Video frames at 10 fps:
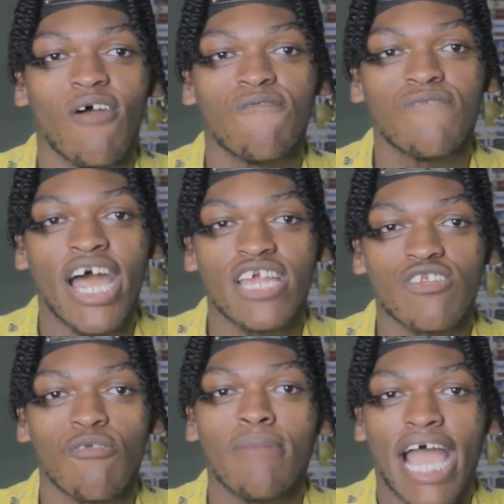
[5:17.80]

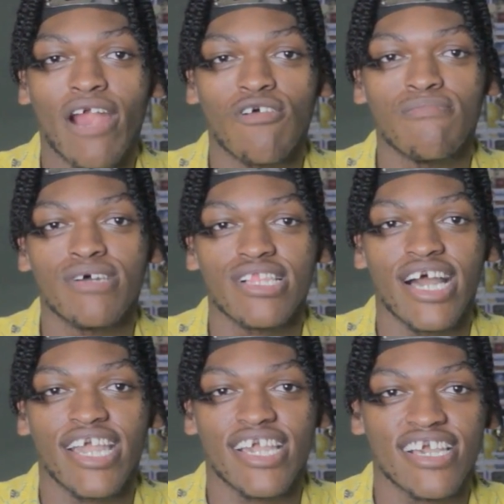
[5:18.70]
final battle, but
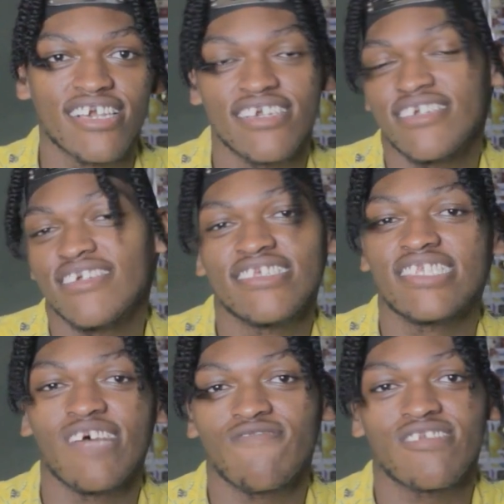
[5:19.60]
like it's
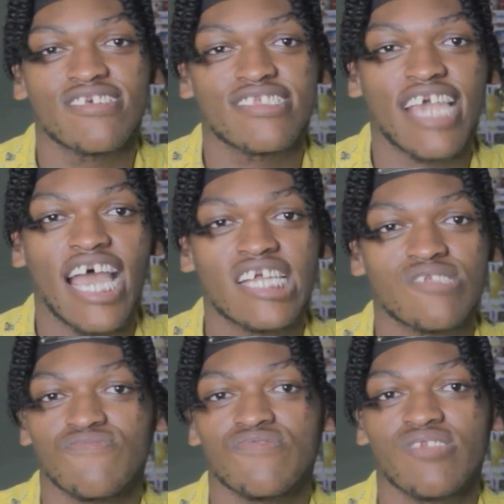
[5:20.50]
never just
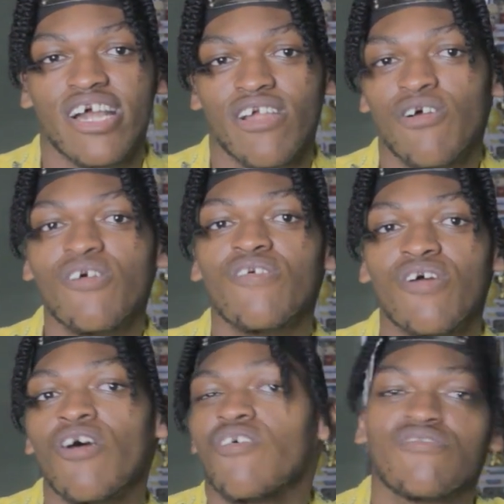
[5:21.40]
casual. Like,
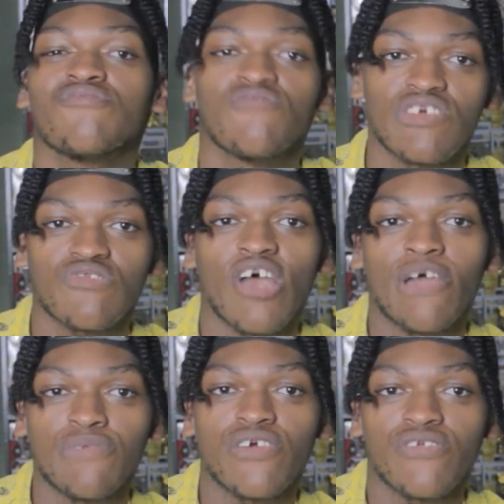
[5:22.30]
oh, you want to try
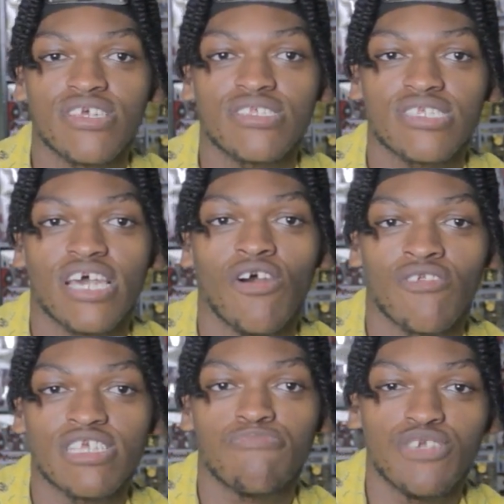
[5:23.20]
me on this
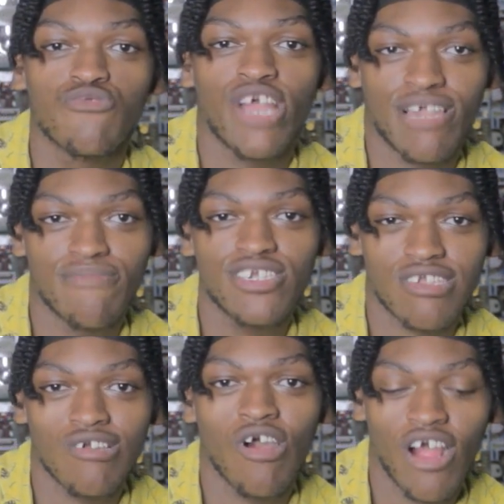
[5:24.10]
B rank
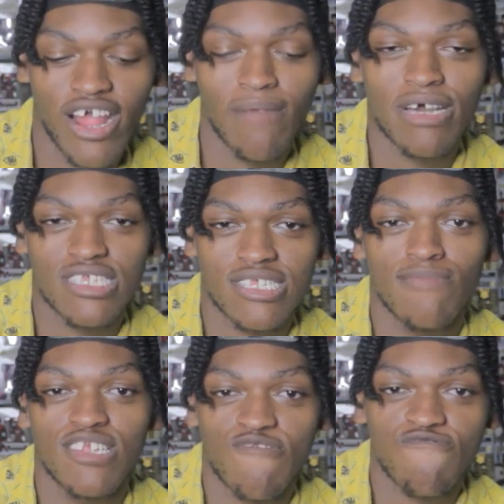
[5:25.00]
mission?
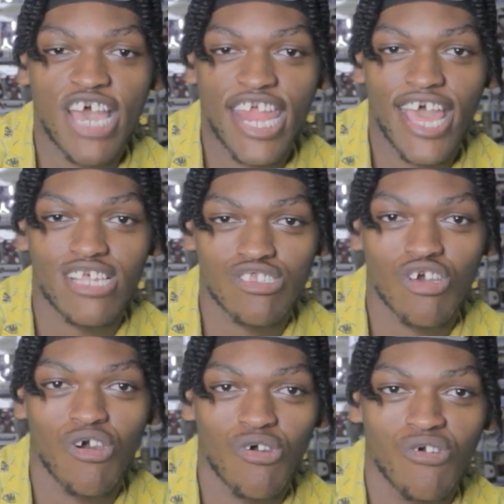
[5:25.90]
Fat ass
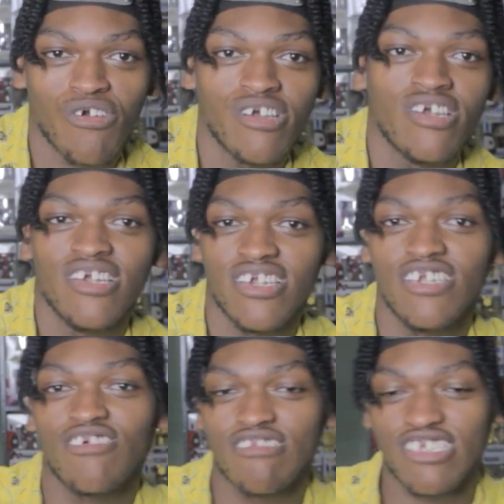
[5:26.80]
toe. He
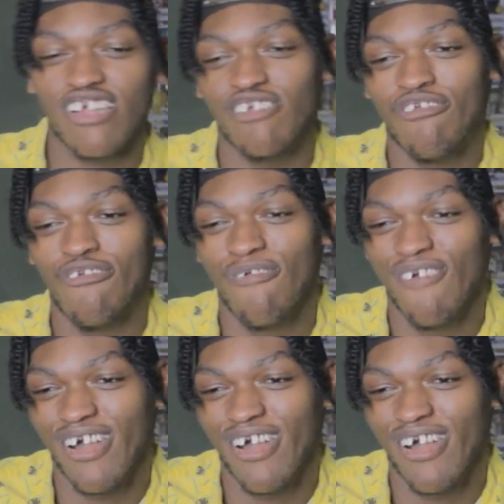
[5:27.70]
gonna tell you.